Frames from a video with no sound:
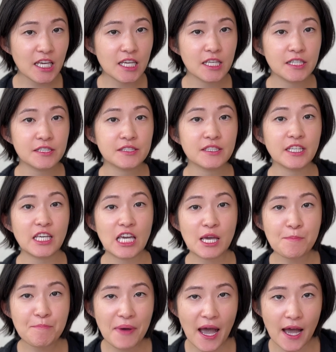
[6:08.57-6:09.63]
is the
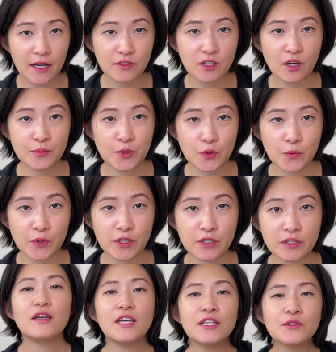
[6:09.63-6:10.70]
impact of your
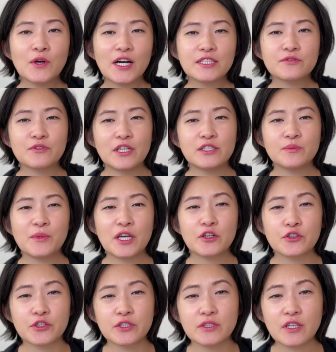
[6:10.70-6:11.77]
work. In Hwa's resume
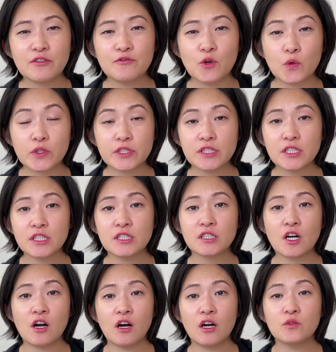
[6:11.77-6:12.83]
currently focuses
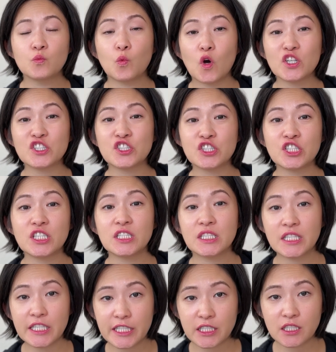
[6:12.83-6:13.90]
on what she
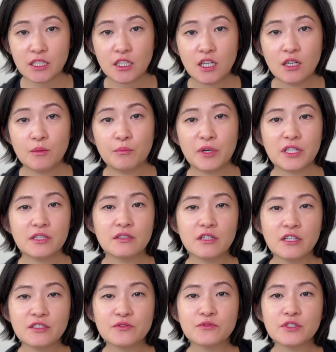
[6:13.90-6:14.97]
did, but it
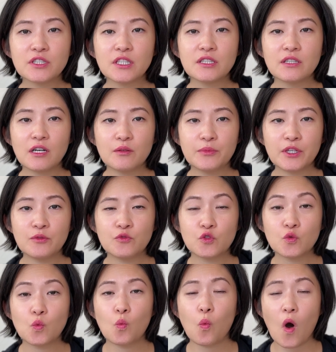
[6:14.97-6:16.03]
doesn't really delve
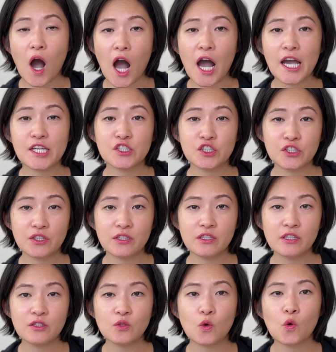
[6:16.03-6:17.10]
into why she did
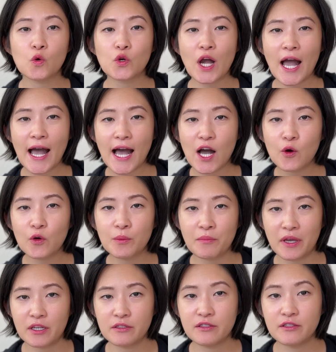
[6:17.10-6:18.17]
it or how it made a